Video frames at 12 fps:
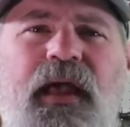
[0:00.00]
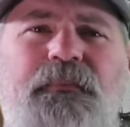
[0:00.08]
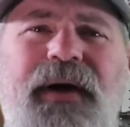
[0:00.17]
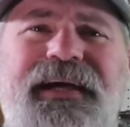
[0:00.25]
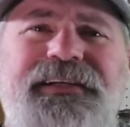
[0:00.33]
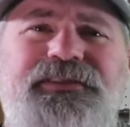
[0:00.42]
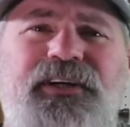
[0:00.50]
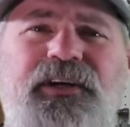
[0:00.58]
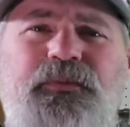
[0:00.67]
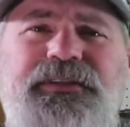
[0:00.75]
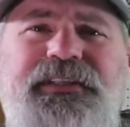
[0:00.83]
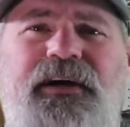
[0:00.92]
My
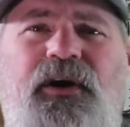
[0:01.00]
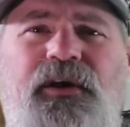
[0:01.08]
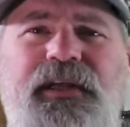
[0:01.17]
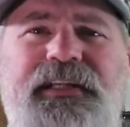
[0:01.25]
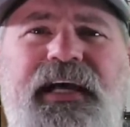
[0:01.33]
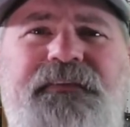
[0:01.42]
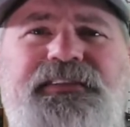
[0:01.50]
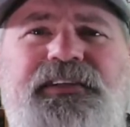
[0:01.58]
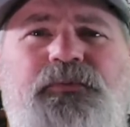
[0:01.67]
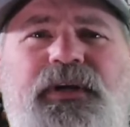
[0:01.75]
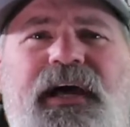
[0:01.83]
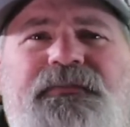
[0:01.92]
concern was that Harley
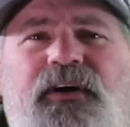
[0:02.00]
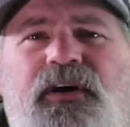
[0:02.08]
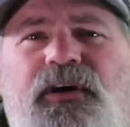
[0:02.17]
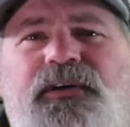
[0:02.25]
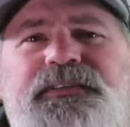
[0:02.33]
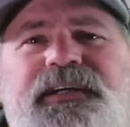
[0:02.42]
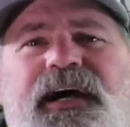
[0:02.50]
Davidson would have a hard